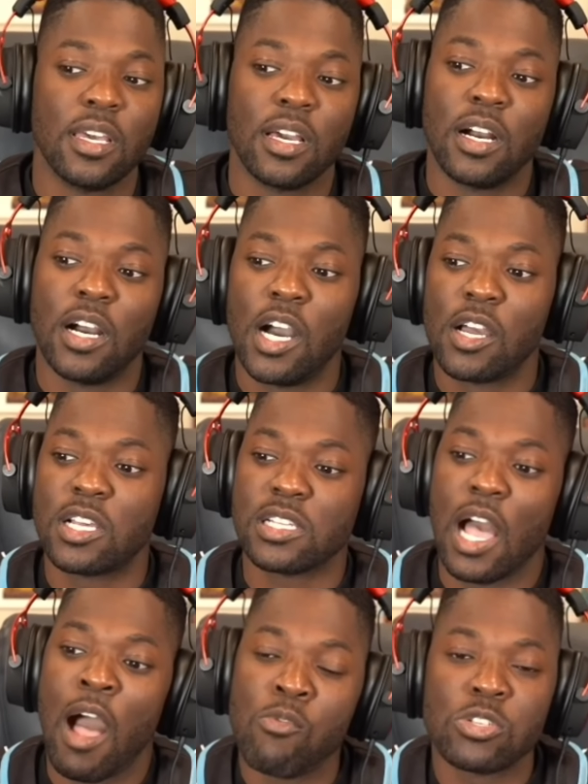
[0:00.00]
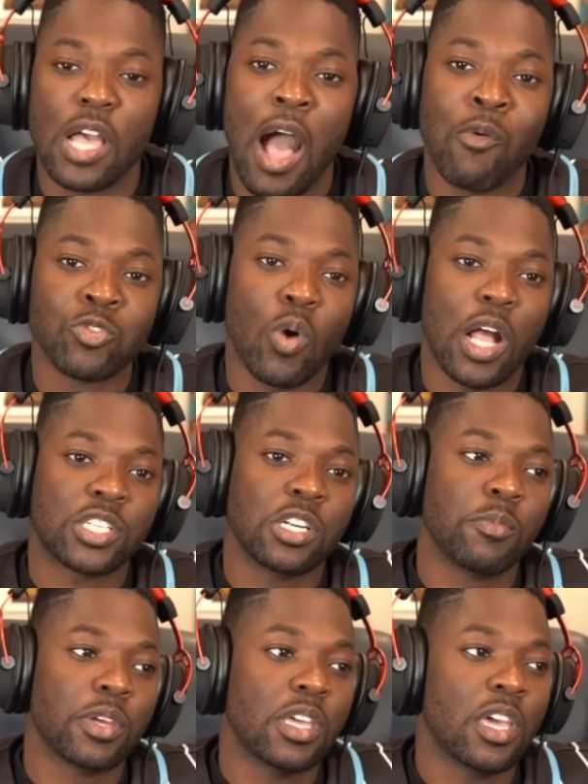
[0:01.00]
Cause I was watching
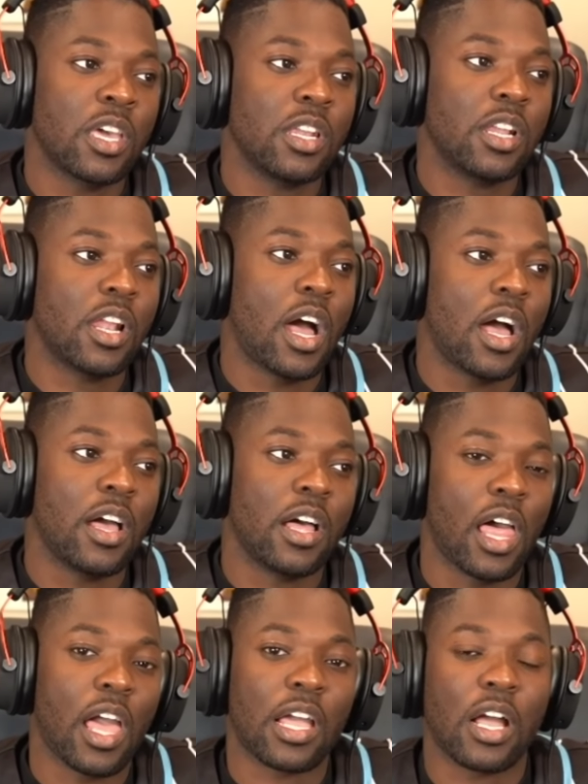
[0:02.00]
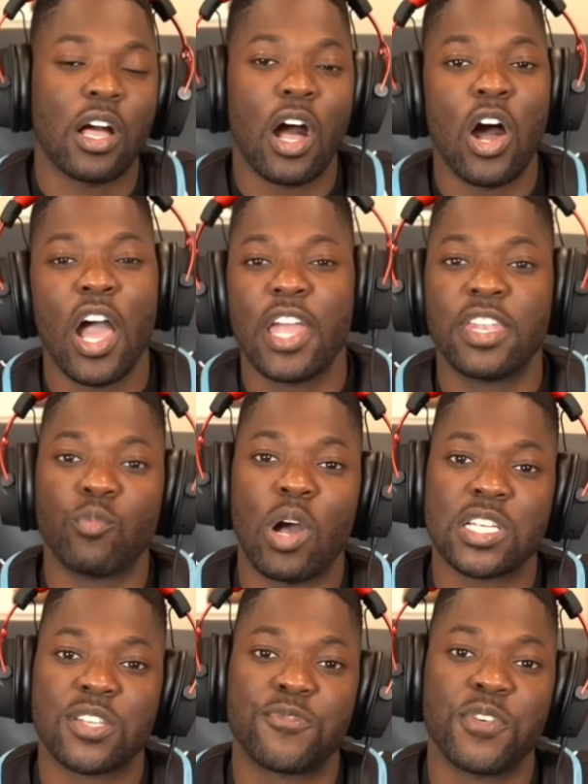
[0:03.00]
them again and I hadn't
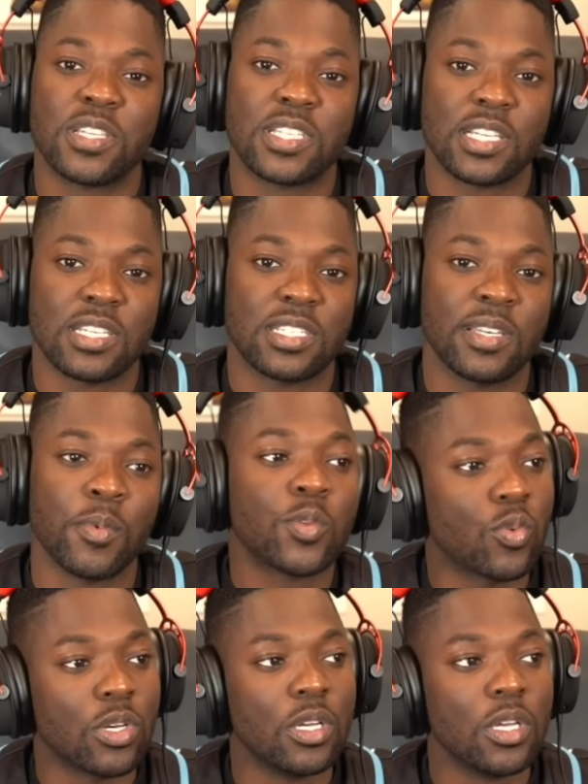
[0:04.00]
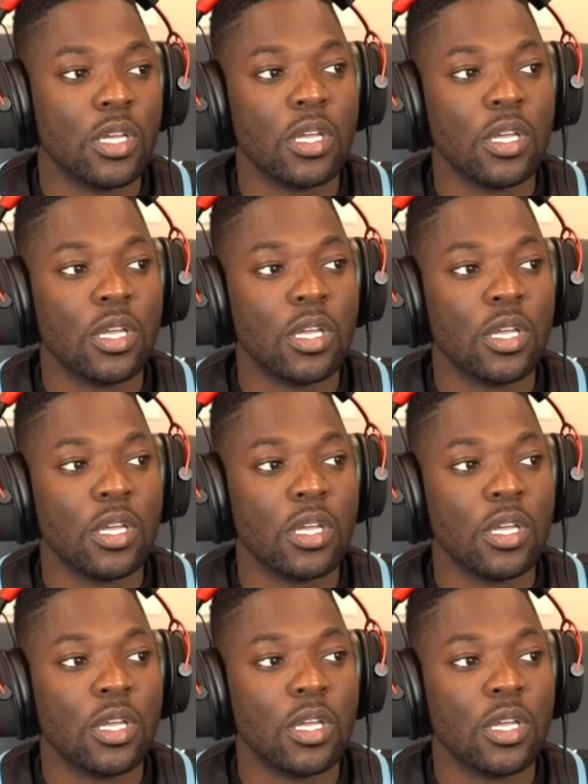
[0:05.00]
watched the 5th, 6th, and 7th one.